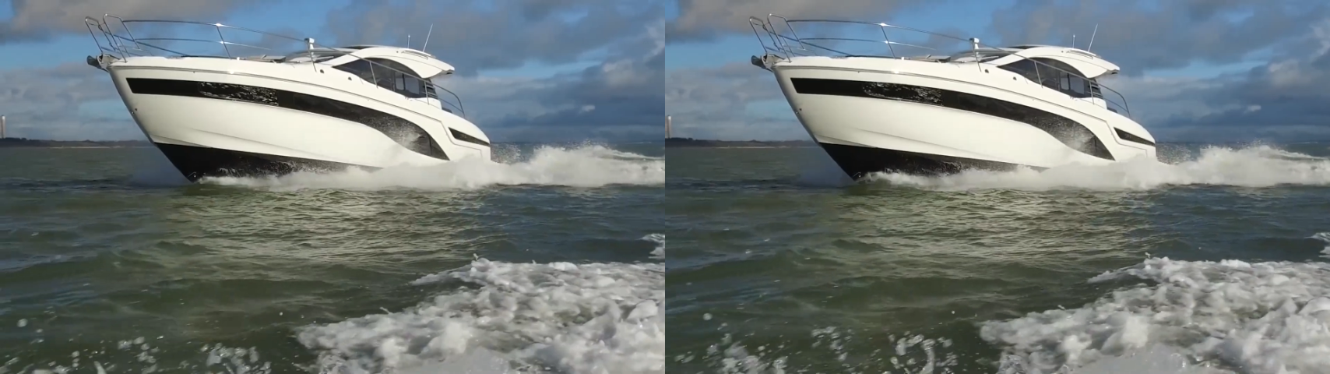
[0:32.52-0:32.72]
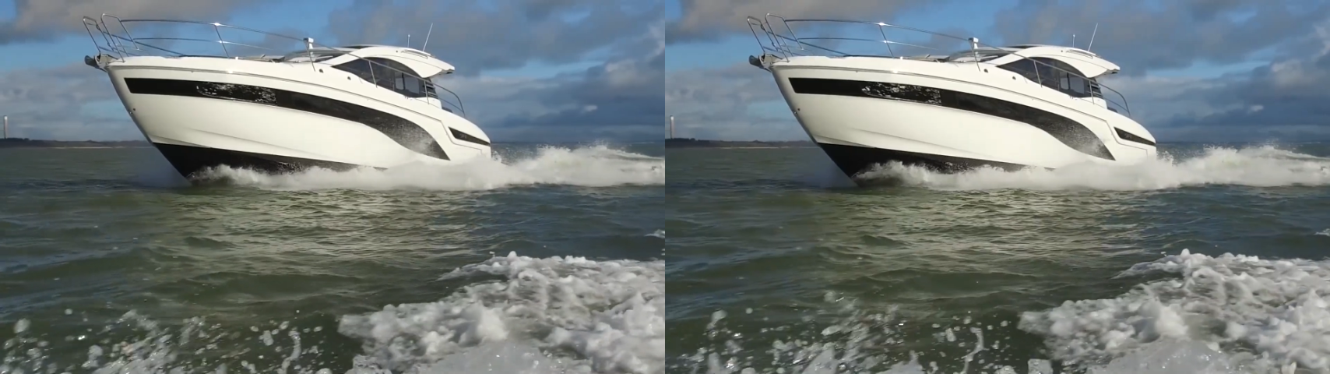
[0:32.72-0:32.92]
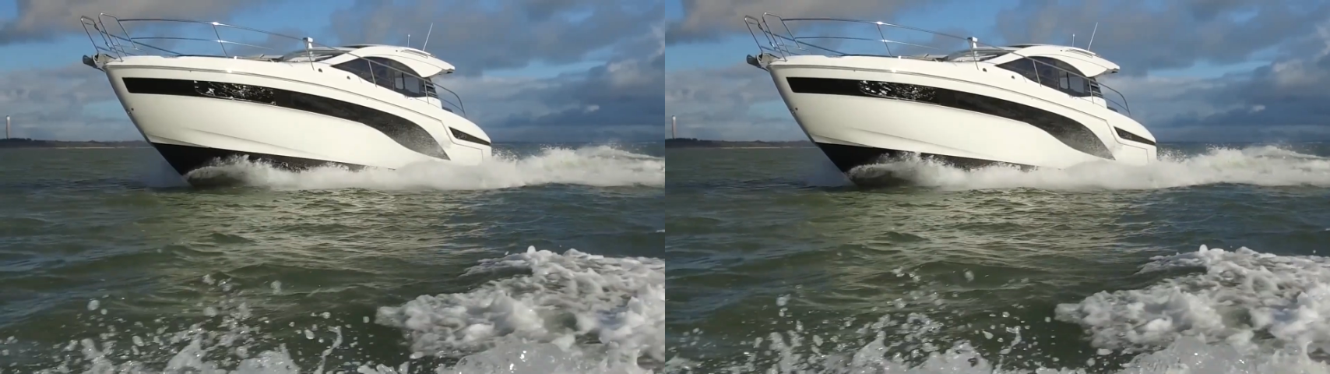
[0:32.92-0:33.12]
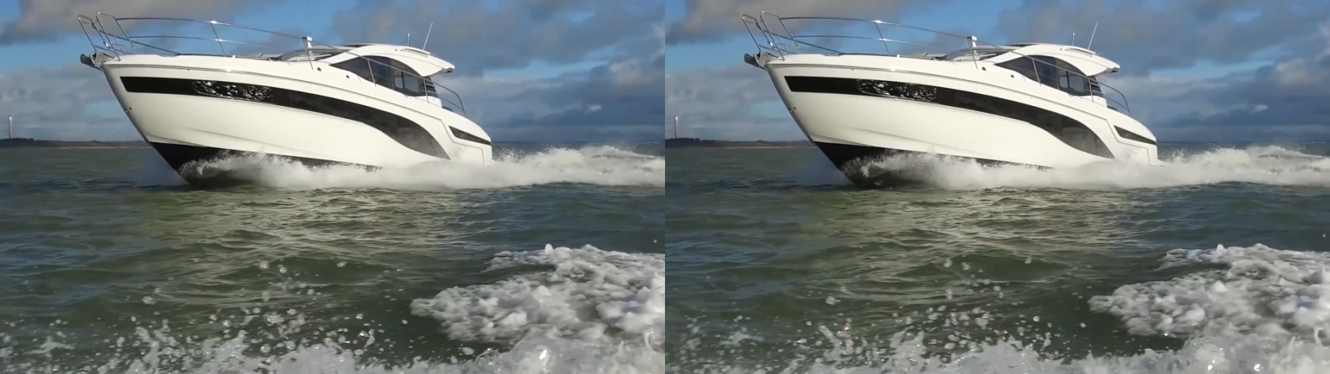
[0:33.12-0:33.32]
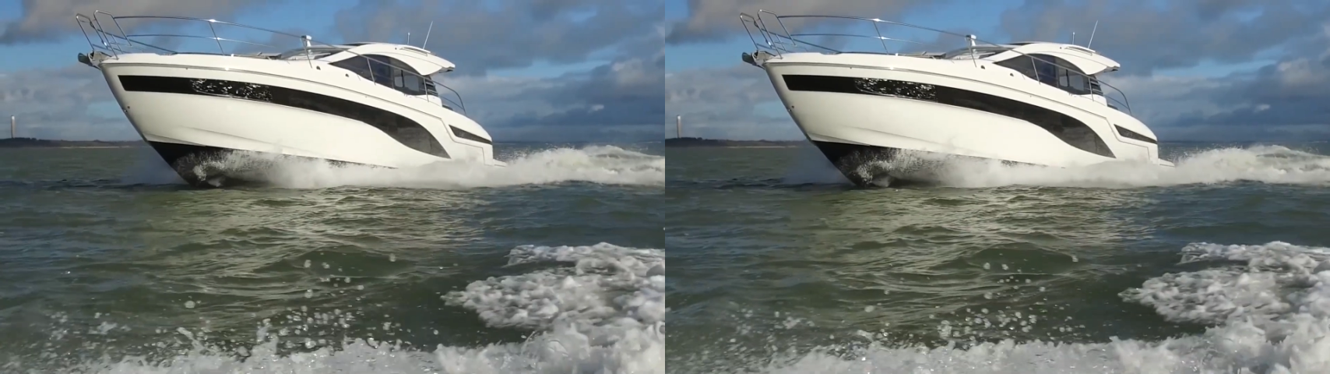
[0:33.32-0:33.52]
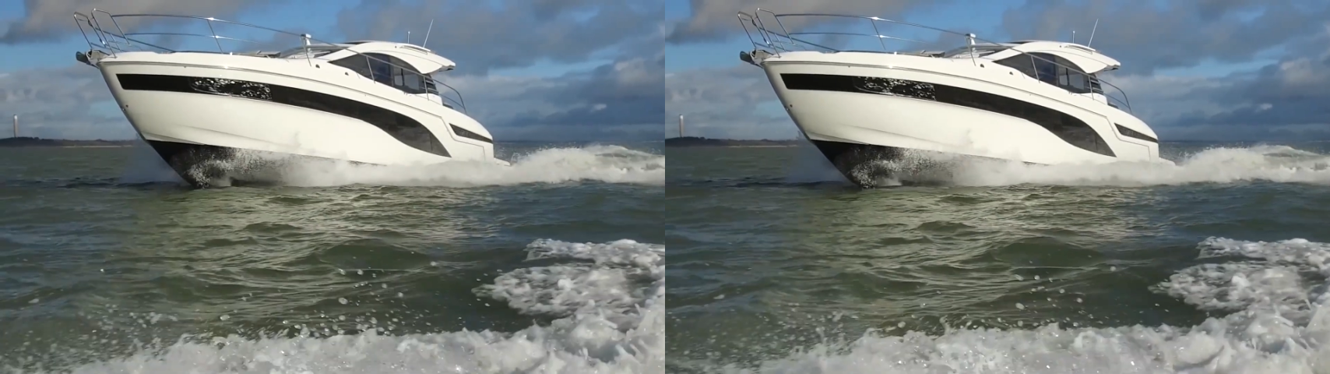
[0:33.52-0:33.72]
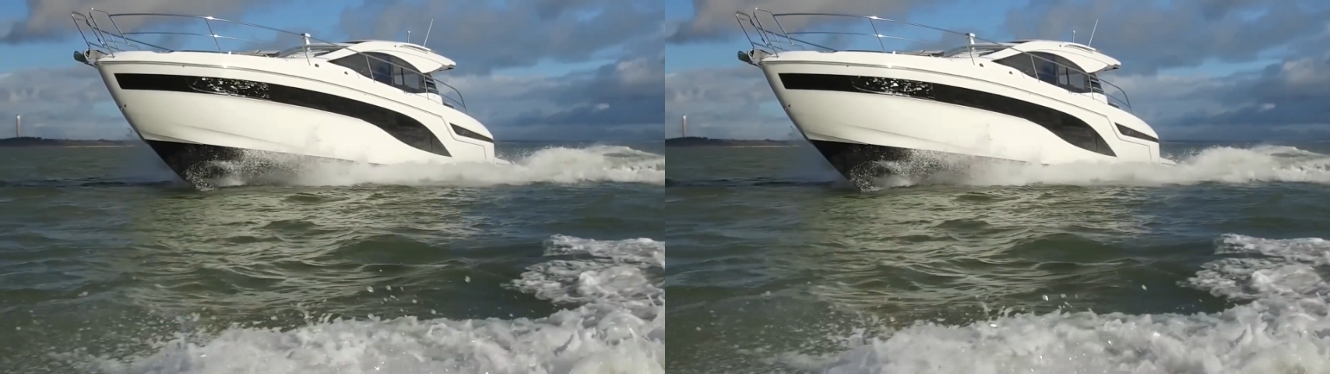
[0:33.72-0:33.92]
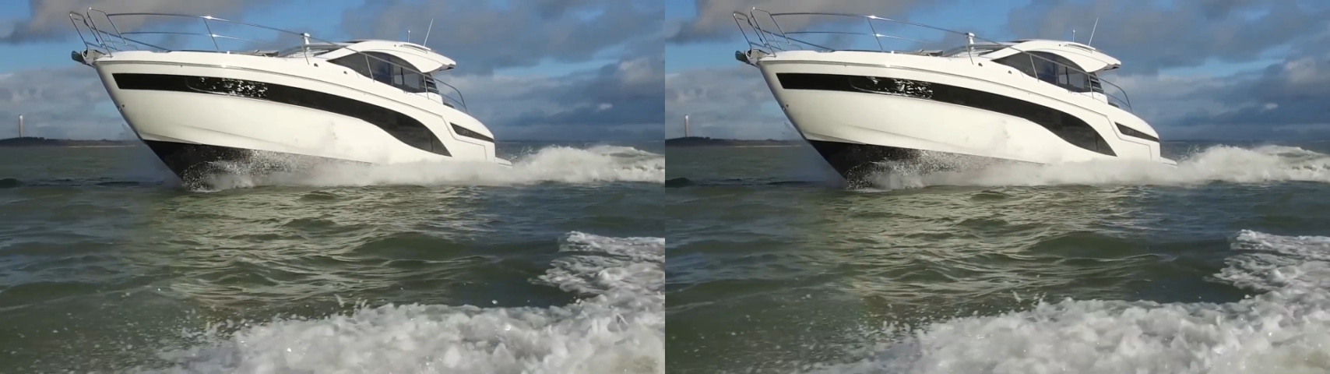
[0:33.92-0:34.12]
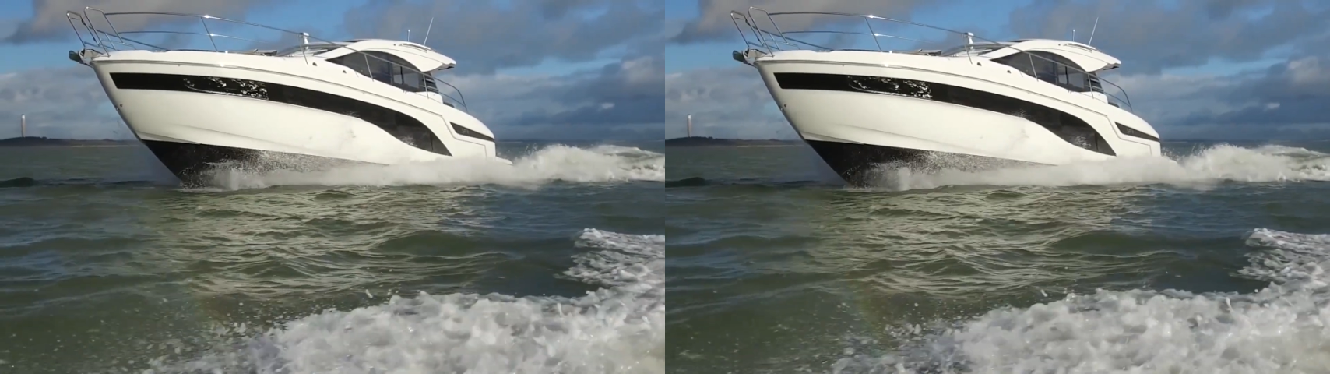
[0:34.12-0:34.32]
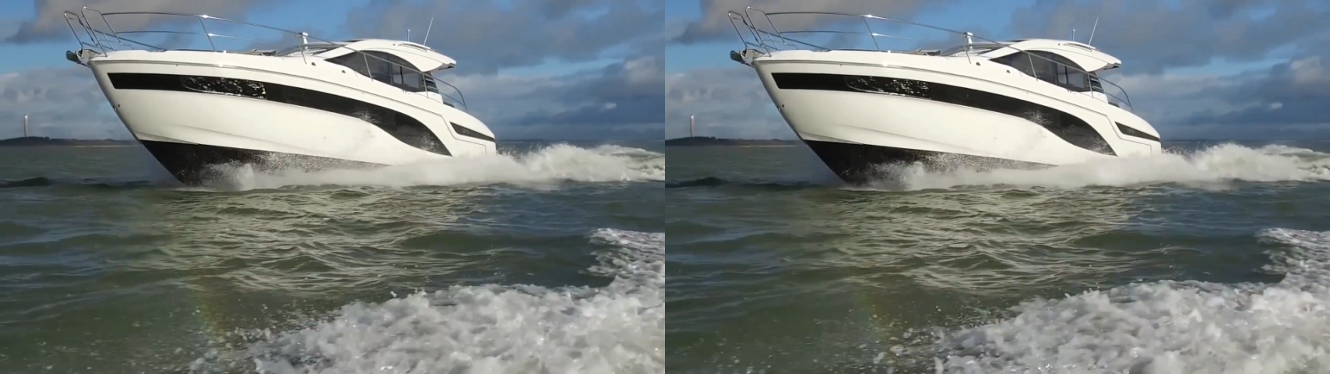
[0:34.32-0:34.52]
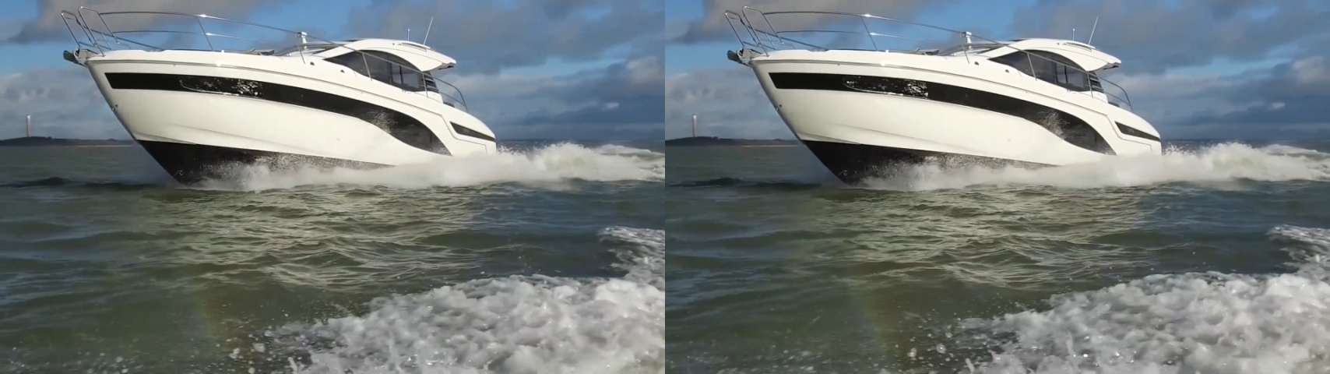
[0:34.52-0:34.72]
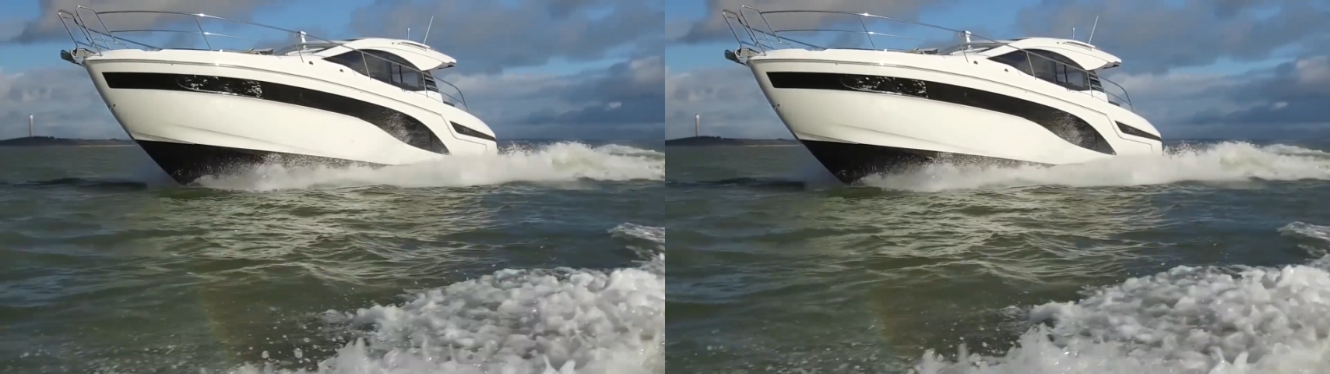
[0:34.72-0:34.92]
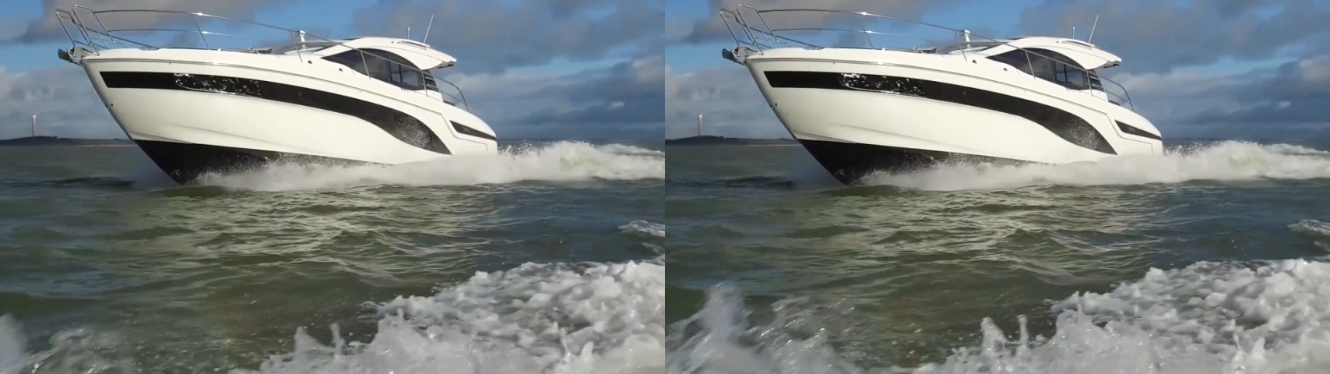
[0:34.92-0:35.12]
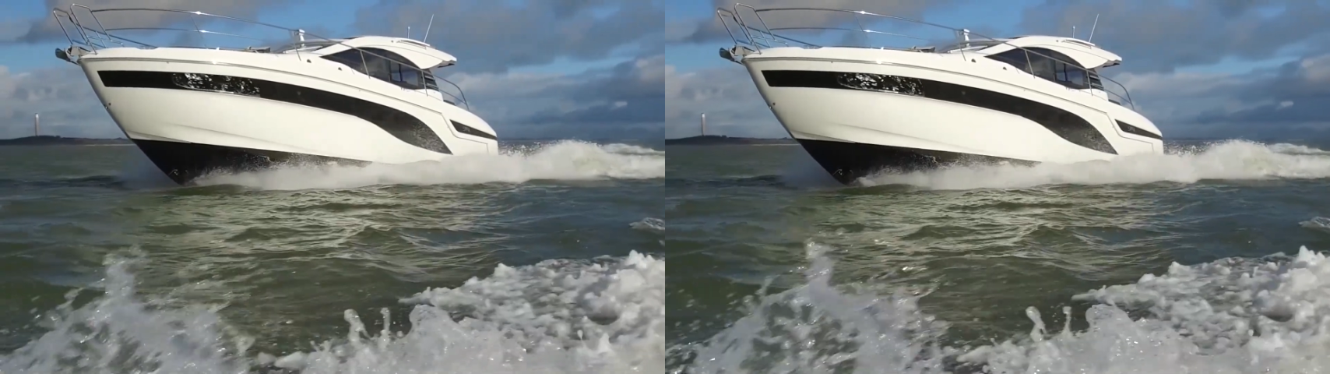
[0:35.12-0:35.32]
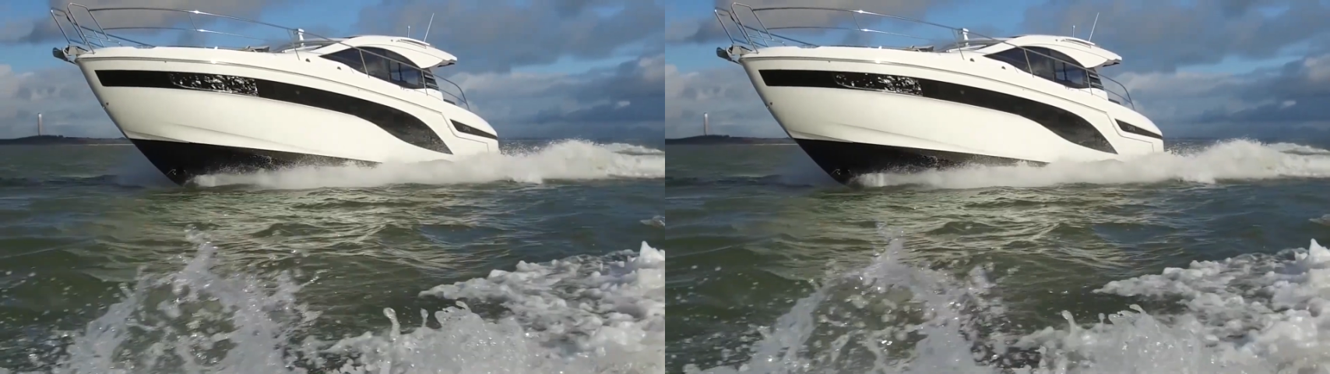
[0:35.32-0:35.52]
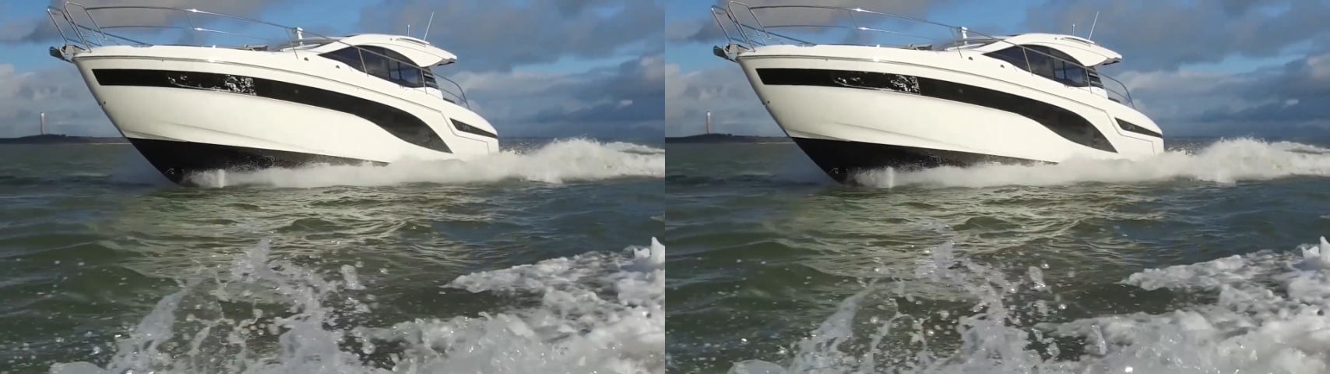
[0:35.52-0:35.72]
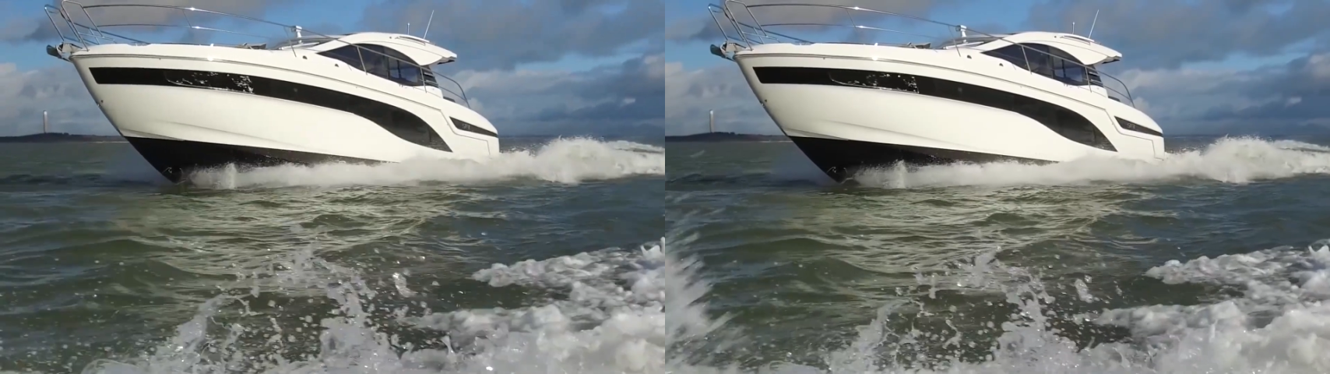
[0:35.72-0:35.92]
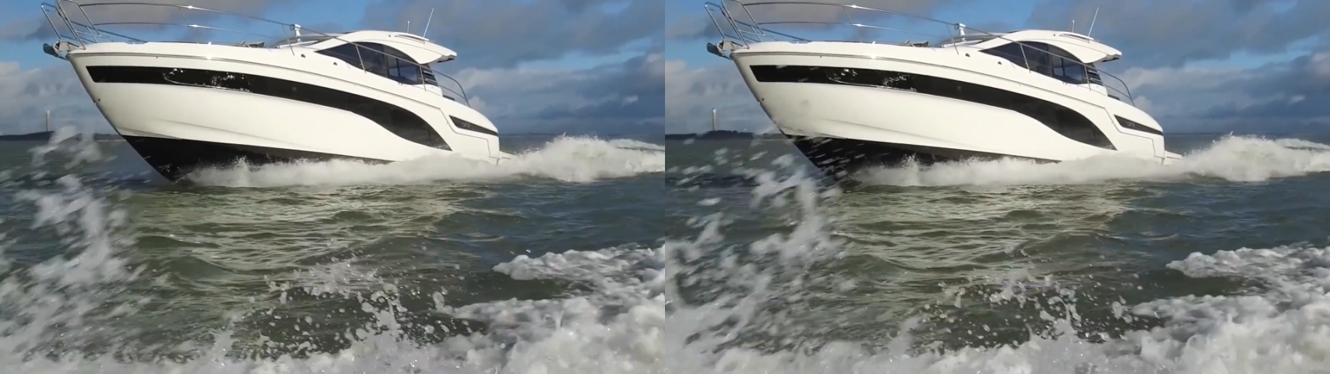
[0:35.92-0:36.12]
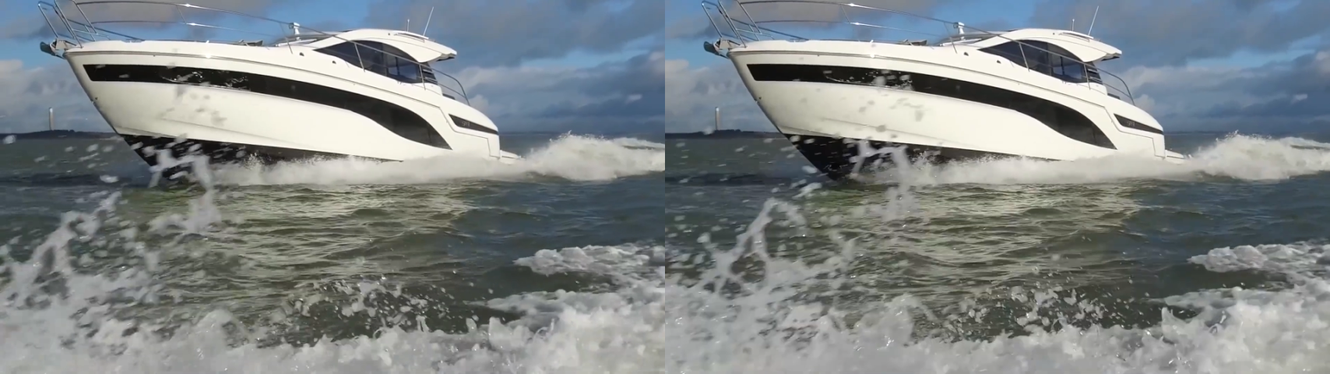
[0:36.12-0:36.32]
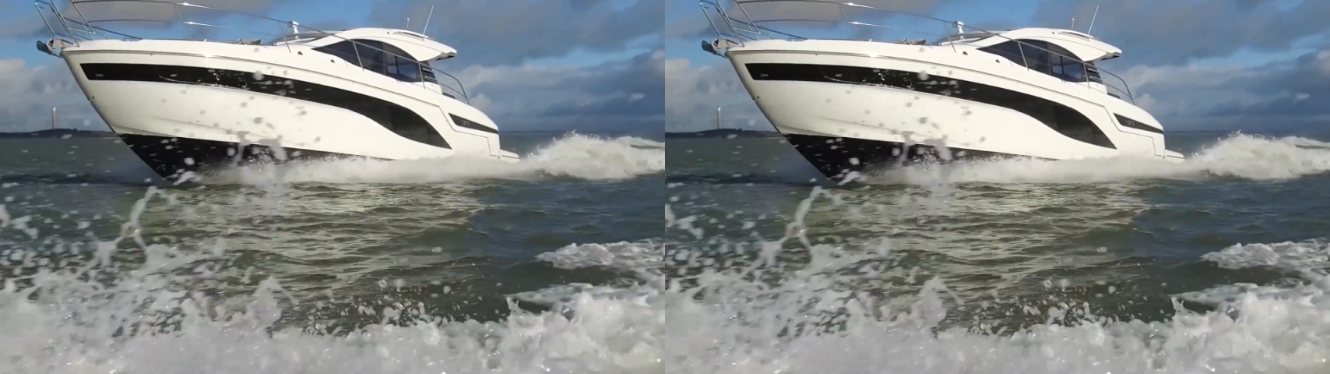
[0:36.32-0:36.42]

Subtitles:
No face is visible, so there are no lips to read.